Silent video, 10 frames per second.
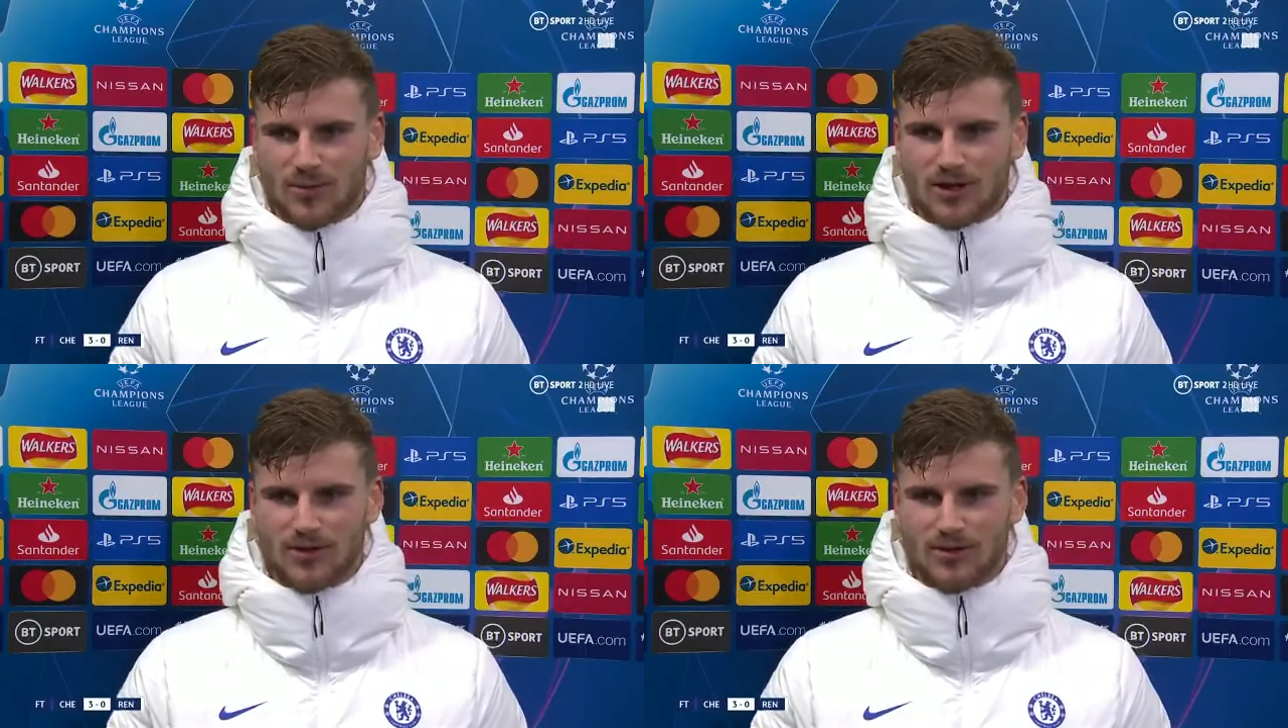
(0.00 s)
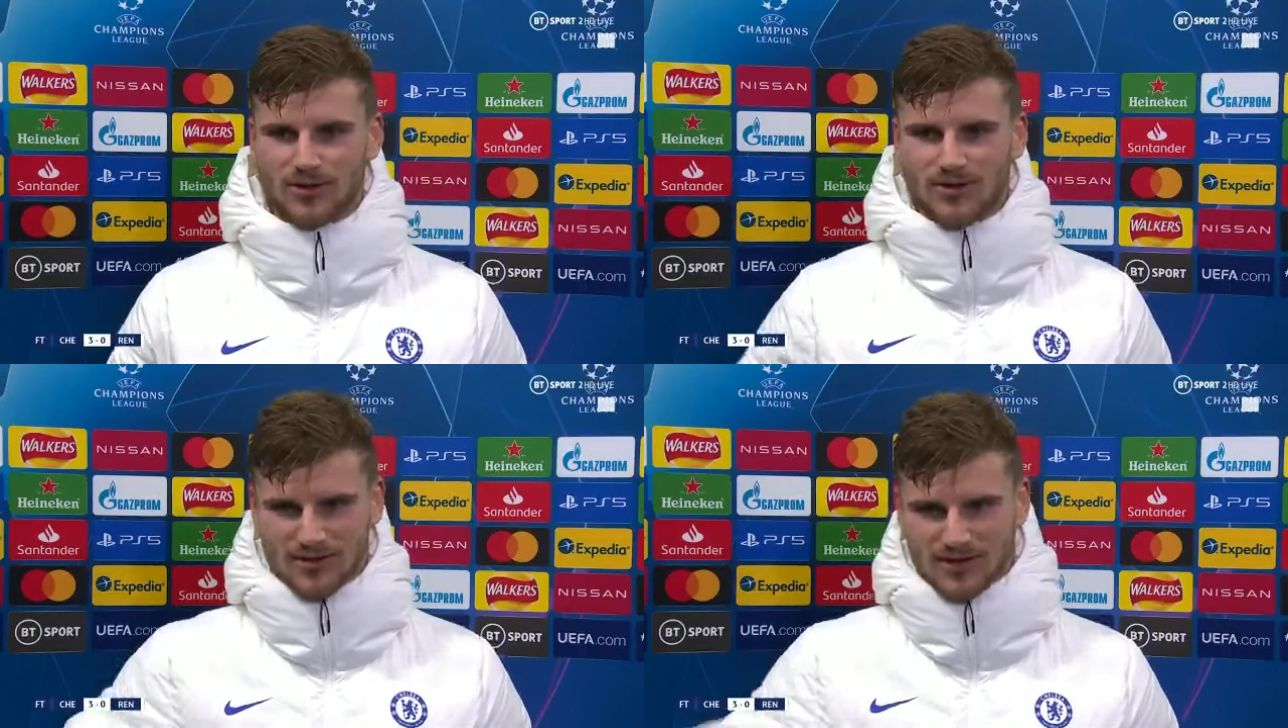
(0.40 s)
when
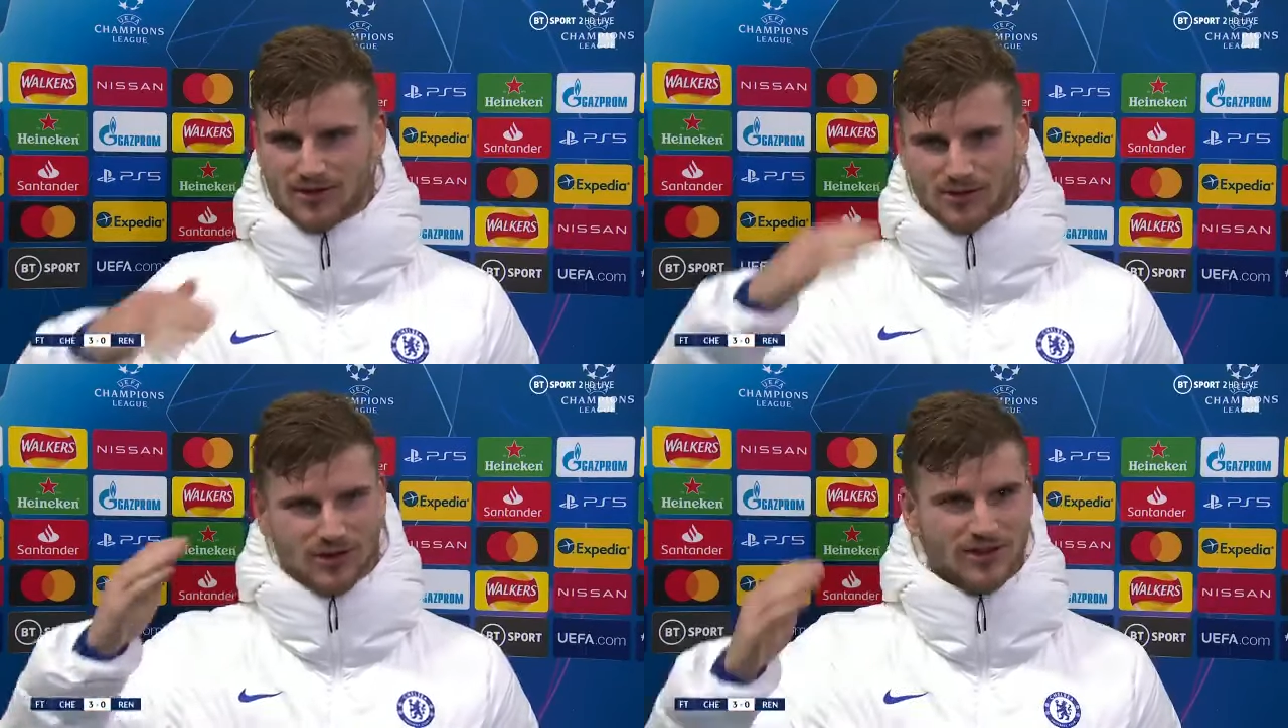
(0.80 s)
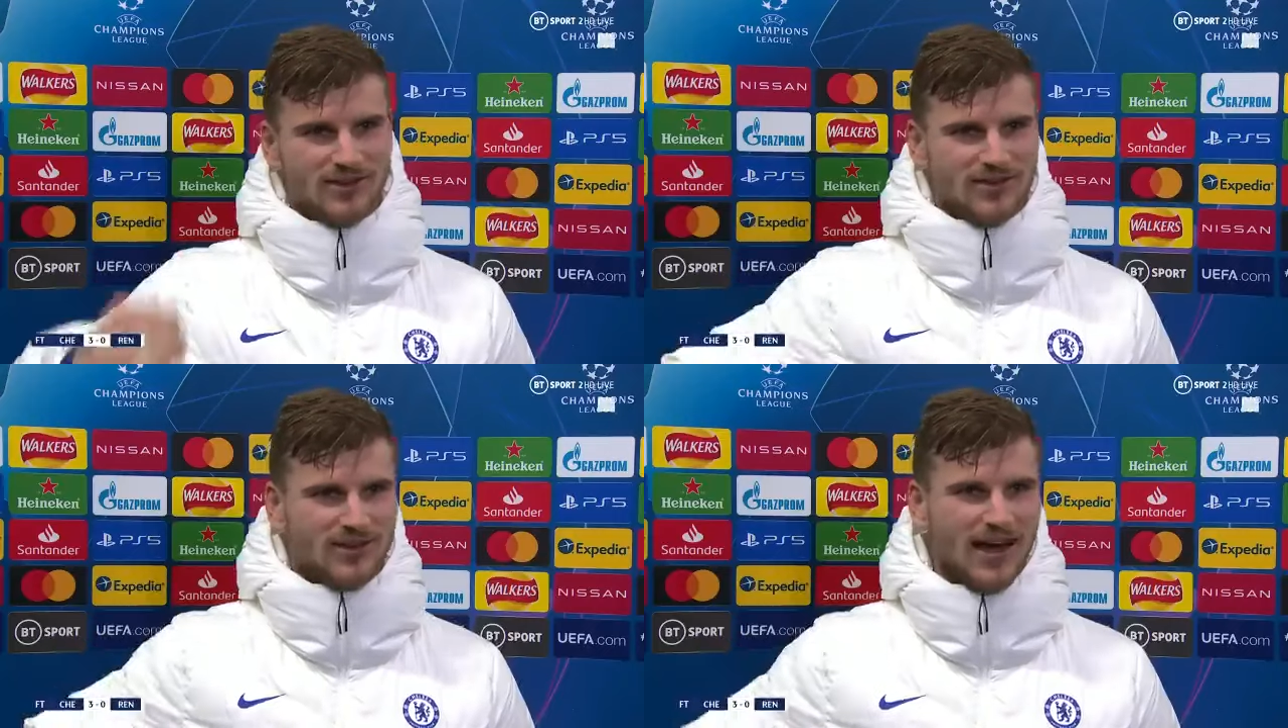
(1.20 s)
you get on
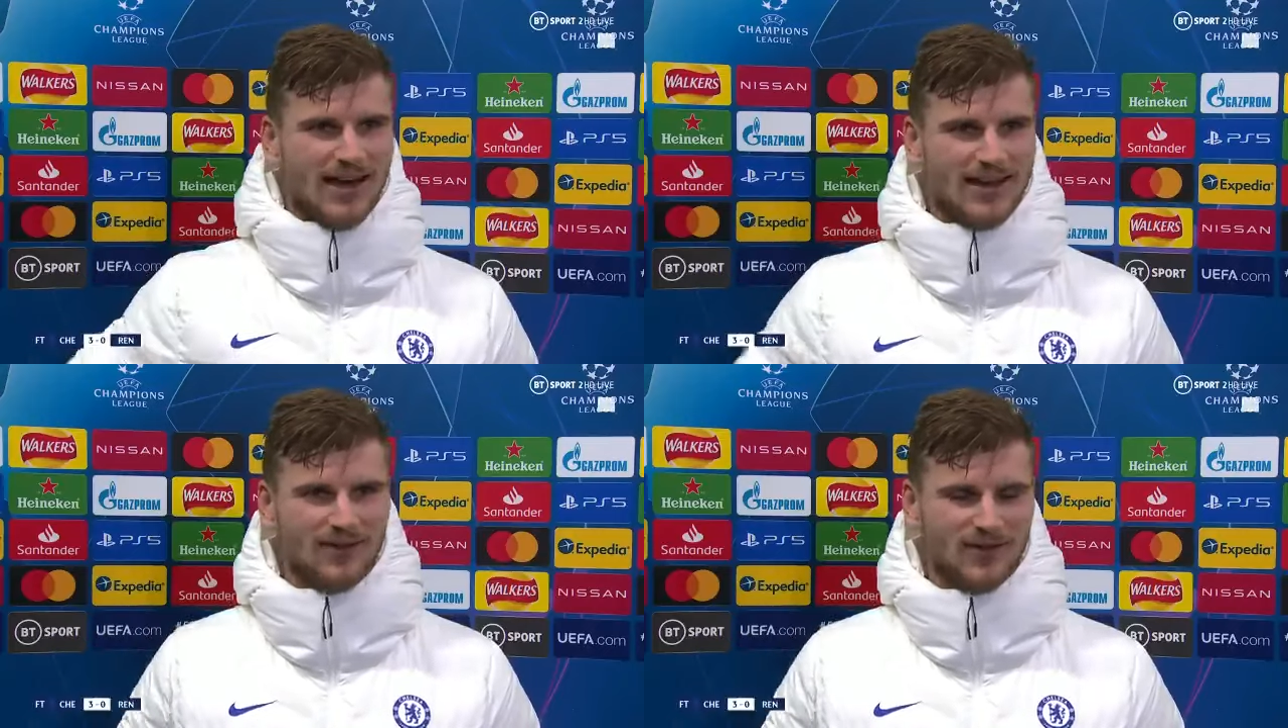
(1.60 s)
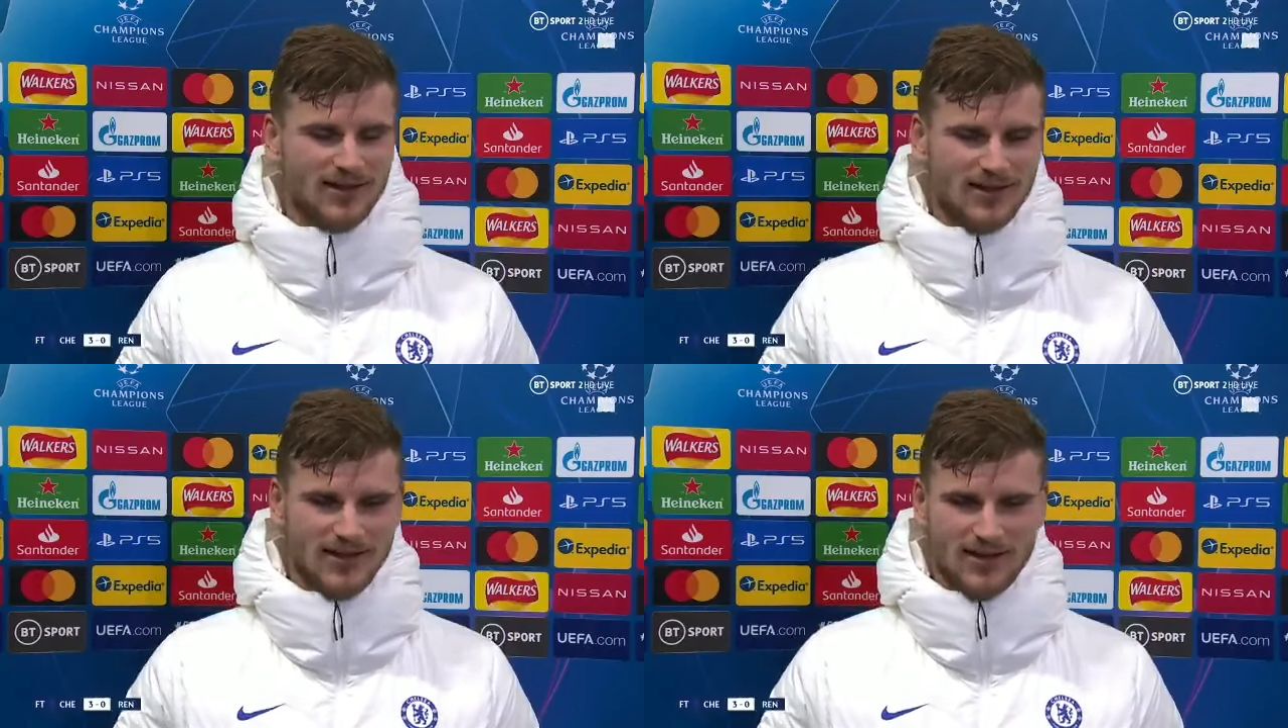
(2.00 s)
the high level. Mm.